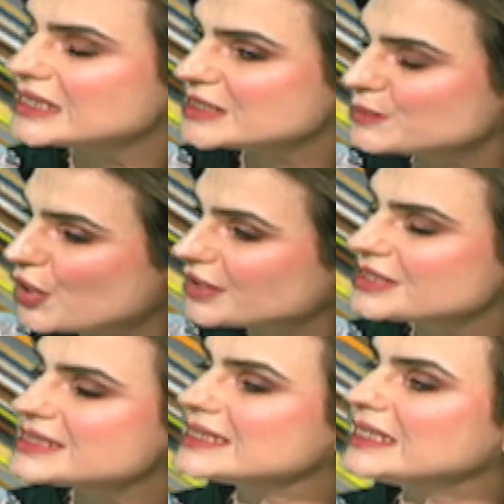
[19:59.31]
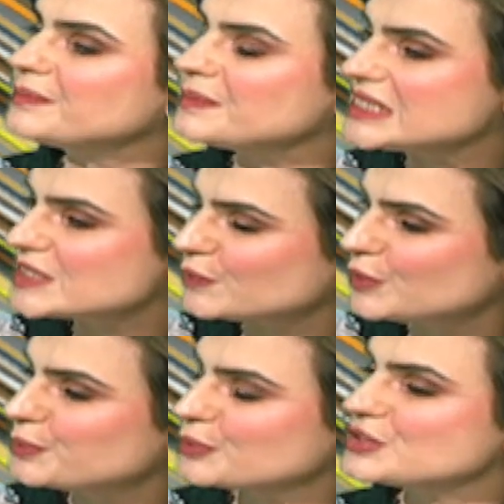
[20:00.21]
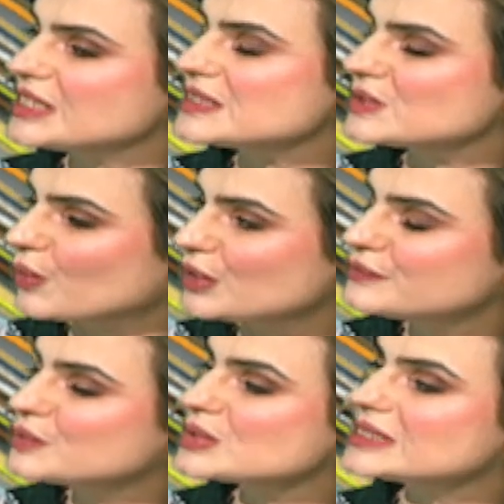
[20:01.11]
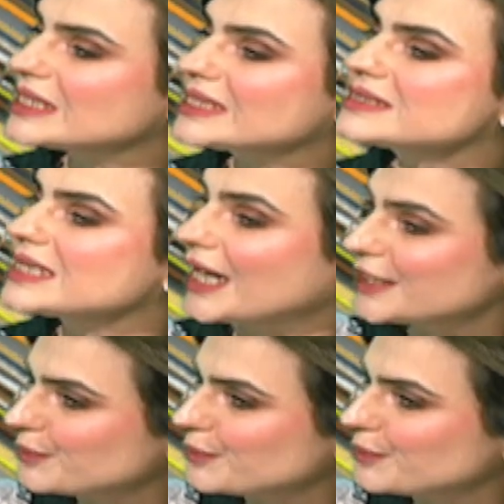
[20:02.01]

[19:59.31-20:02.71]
democracy, peaceful protests, all of those things are